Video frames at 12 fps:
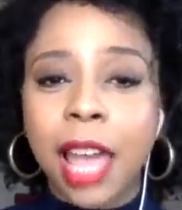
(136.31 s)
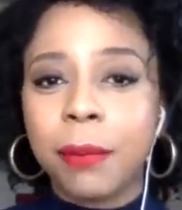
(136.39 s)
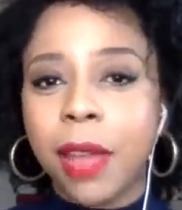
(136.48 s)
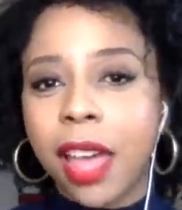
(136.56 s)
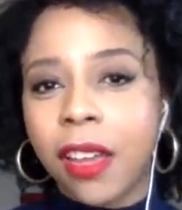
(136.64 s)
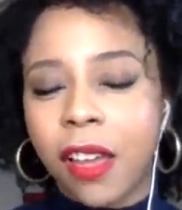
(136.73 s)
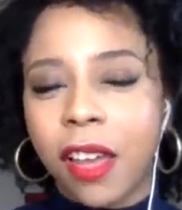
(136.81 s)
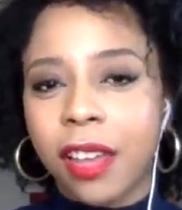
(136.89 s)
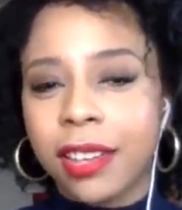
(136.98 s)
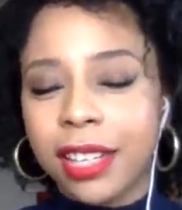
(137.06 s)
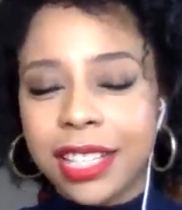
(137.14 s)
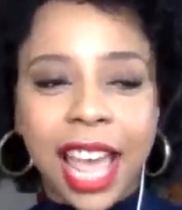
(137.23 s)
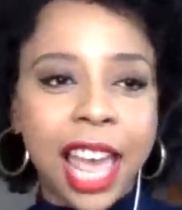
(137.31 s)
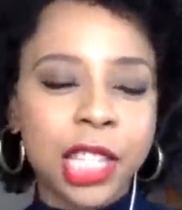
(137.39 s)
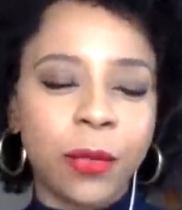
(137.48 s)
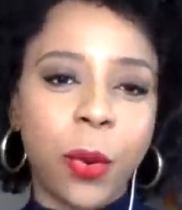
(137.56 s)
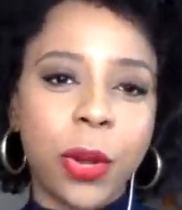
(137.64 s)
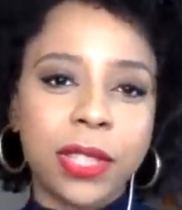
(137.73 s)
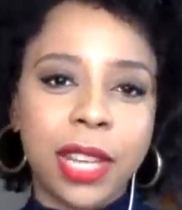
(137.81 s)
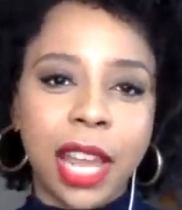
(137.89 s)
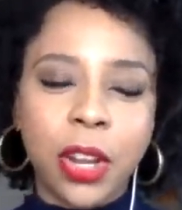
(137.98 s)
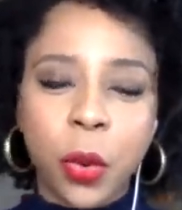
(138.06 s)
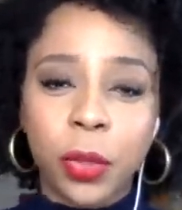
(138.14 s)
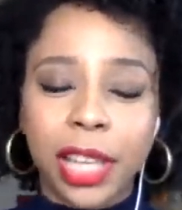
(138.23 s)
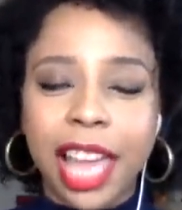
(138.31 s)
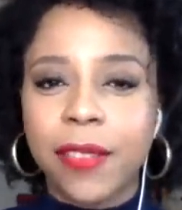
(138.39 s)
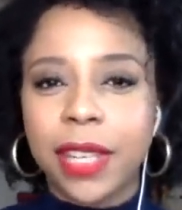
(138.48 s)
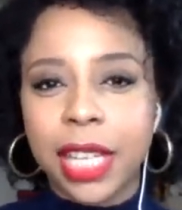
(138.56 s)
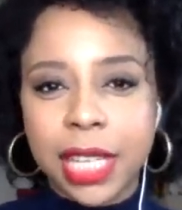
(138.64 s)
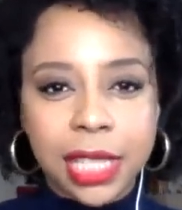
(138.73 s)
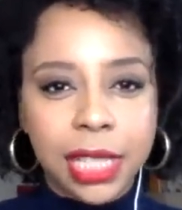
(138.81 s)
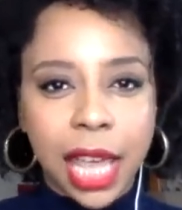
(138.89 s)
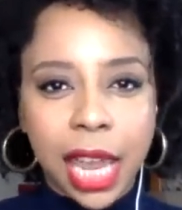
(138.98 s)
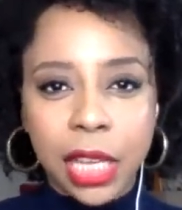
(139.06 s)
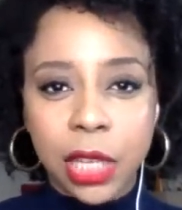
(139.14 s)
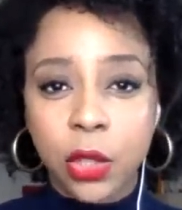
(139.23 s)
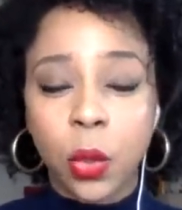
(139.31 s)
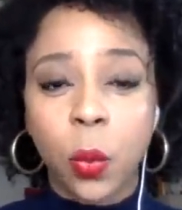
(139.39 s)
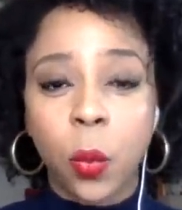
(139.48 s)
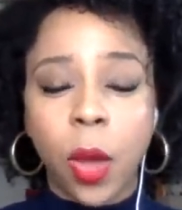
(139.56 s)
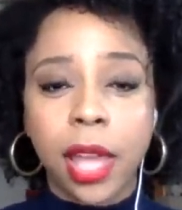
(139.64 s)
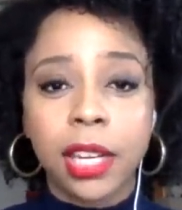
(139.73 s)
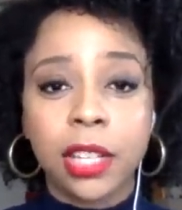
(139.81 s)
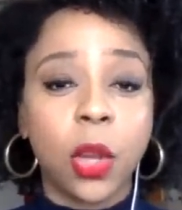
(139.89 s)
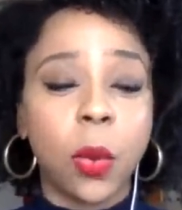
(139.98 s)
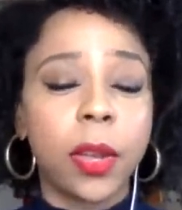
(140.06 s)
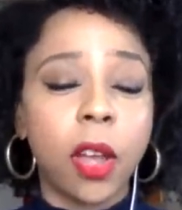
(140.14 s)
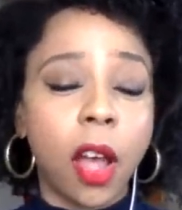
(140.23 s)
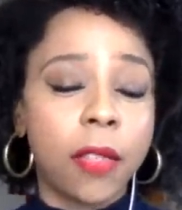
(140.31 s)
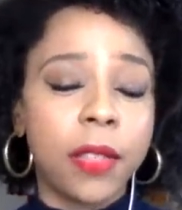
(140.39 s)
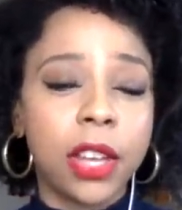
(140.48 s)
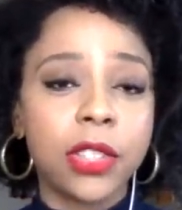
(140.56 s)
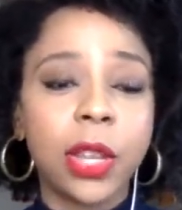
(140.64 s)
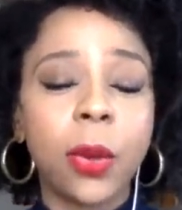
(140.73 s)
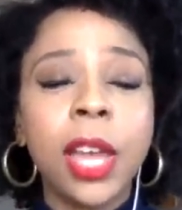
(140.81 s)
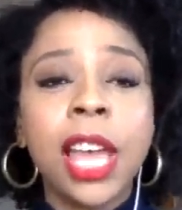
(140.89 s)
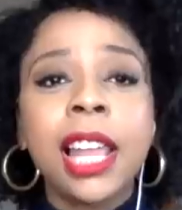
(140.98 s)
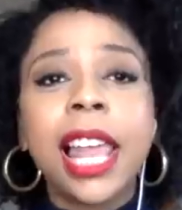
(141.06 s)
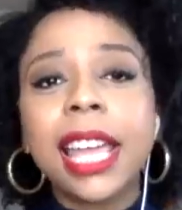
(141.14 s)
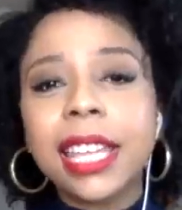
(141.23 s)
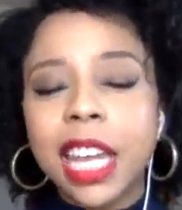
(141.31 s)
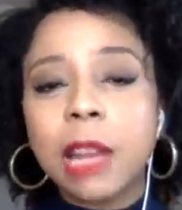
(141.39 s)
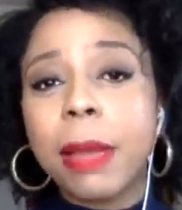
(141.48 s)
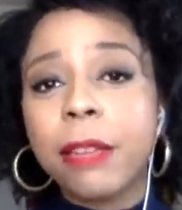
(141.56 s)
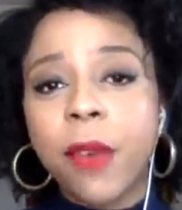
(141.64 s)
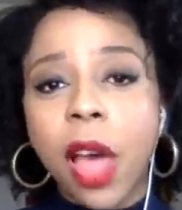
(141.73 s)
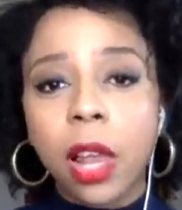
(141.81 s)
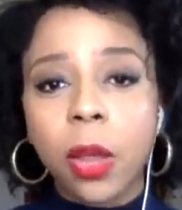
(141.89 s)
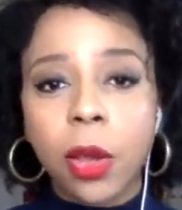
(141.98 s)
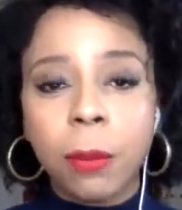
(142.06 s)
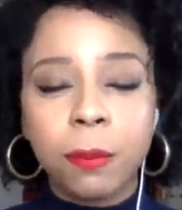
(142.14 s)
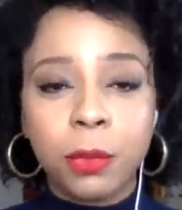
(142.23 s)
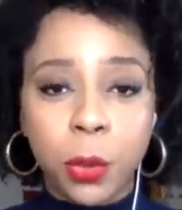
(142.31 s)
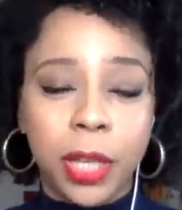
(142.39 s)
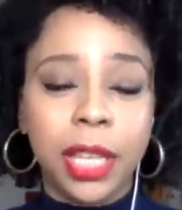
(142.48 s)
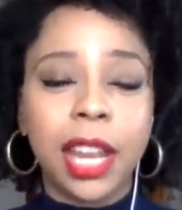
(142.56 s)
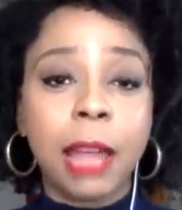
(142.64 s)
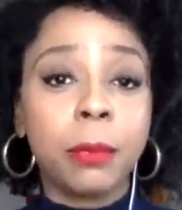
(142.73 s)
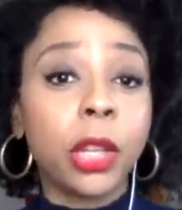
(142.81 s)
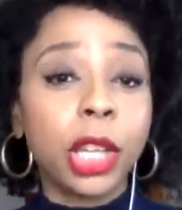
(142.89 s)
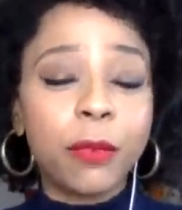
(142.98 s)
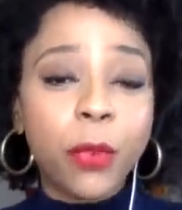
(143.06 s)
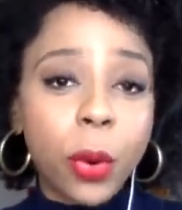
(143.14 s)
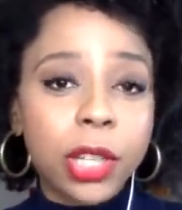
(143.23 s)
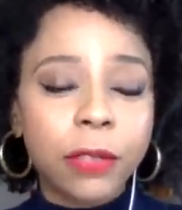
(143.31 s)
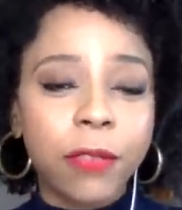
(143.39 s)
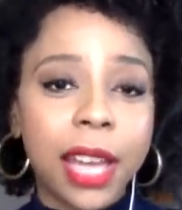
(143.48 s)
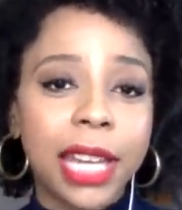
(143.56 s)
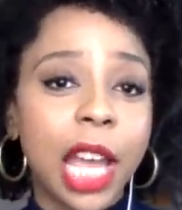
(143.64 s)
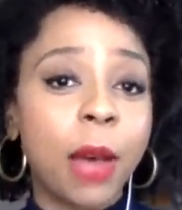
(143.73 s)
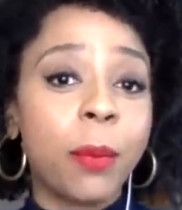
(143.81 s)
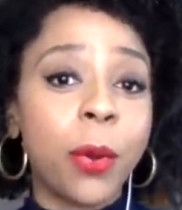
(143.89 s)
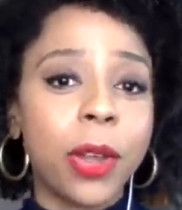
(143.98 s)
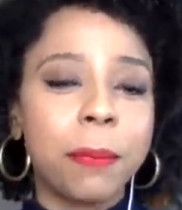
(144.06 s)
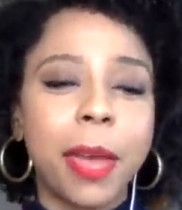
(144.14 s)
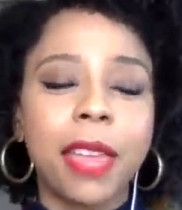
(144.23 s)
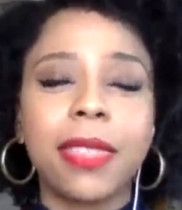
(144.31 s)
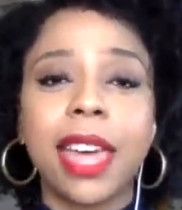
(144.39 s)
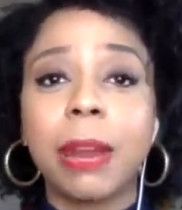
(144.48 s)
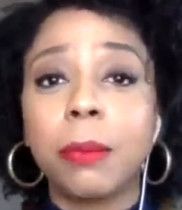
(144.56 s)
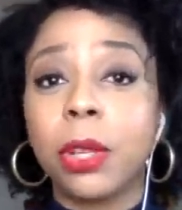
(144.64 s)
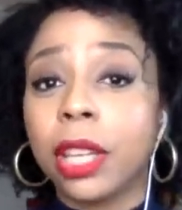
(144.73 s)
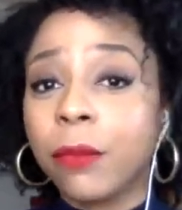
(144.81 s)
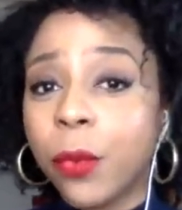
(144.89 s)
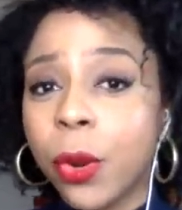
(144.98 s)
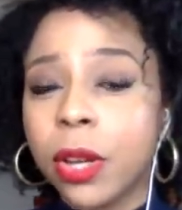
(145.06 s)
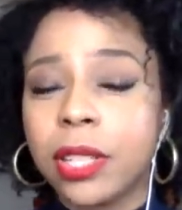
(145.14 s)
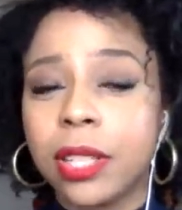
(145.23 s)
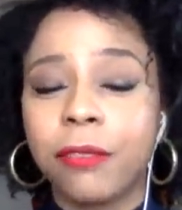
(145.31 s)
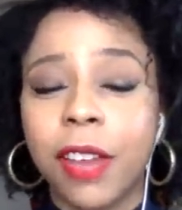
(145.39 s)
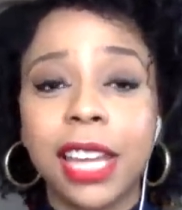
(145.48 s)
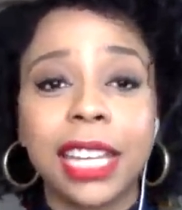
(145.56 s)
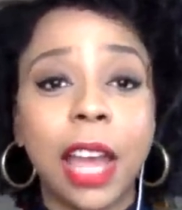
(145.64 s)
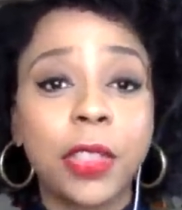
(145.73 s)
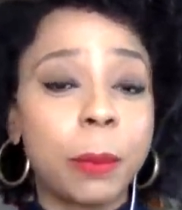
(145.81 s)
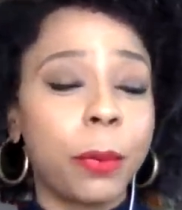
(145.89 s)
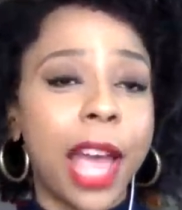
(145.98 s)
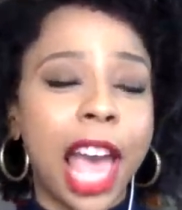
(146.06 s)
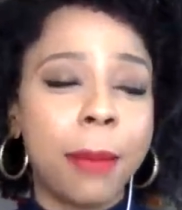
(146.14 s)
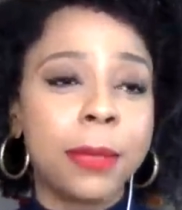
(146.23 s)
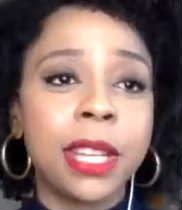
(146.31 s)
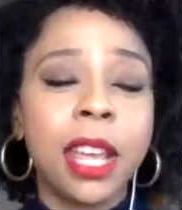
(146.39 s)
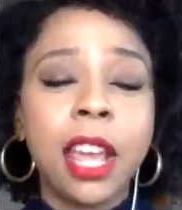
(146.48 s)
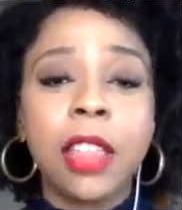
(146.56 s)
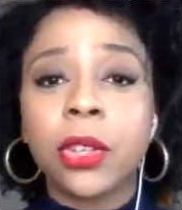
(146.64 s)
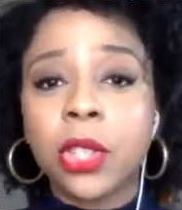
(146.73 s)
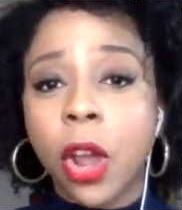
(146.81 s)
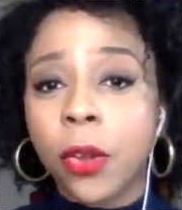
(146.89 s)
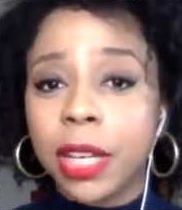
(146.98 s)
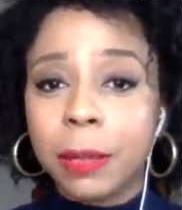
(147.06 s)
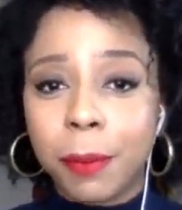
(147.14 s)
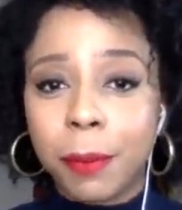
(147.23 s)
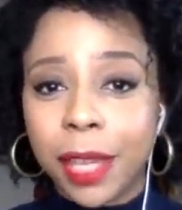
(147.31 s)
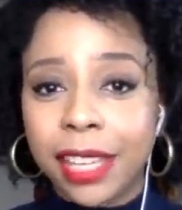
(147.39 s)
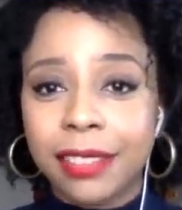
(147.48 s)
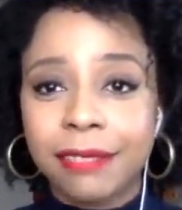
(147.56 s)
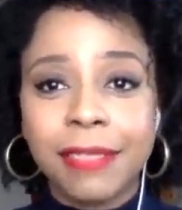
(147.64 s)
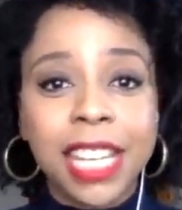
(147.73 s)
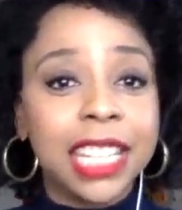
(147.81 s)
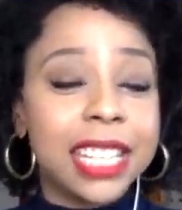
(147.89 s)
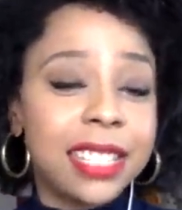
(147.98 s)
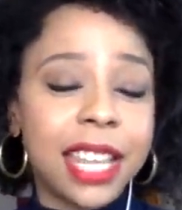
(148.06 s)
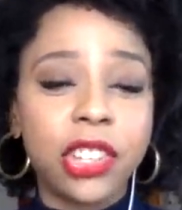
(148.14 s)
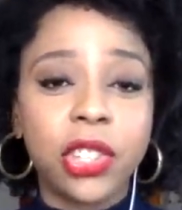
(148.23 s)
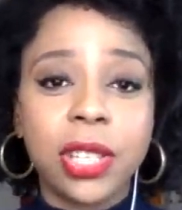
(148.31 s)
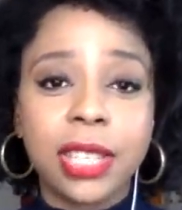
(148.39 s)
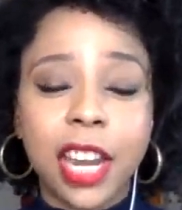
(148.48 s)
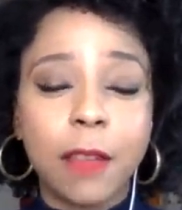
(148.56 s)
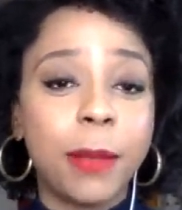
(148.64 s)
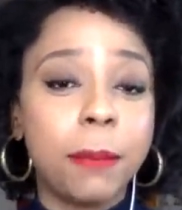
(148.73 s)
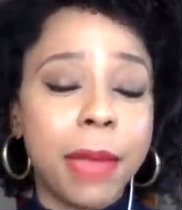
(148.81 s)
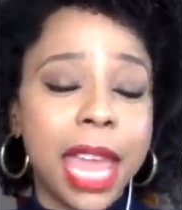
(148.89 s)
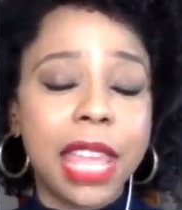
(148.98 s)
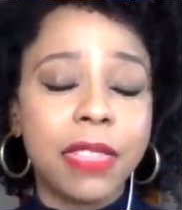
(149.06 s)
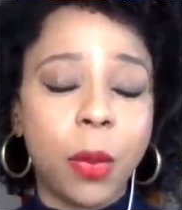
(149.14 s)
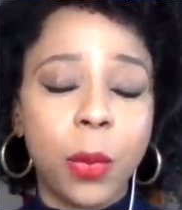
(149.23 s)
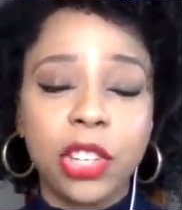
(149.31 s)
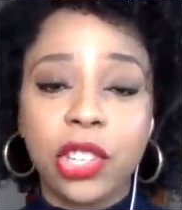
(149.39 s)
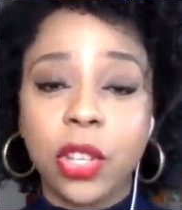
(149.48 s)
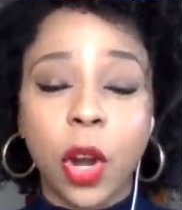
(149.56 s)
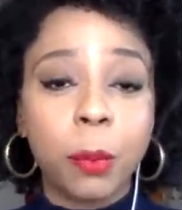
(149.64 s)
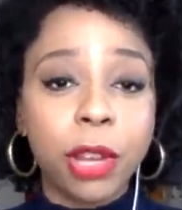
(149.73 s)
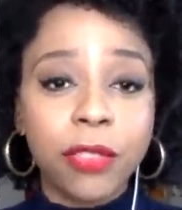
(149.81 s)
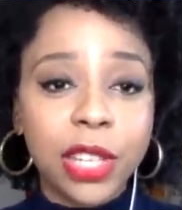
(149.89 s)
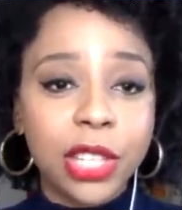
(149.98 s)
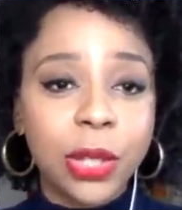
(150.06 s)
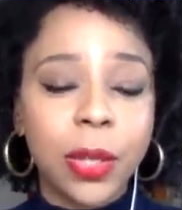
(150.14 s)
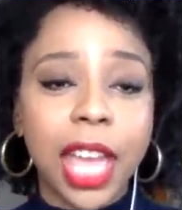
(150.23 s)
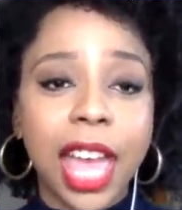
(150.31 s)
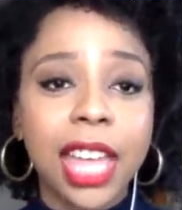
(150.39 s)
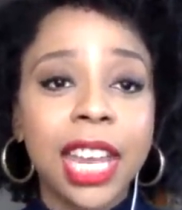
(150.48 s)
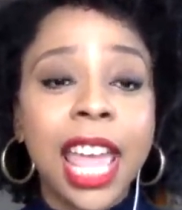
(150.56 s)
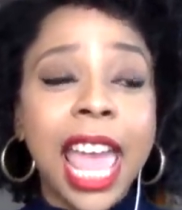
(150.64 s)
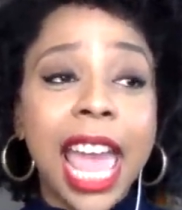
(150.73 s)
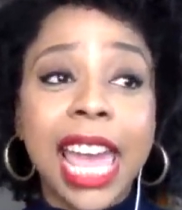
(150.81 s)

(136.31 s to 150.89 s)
I'm not on a task force and I don't really have any insight to what is going on there. So like I said in my follow-up tweet, I'm looking forward to finding out more about that. I'm looking forward to finding out that perhaps there's already been concessions that have been made that we just aren't privy to yet.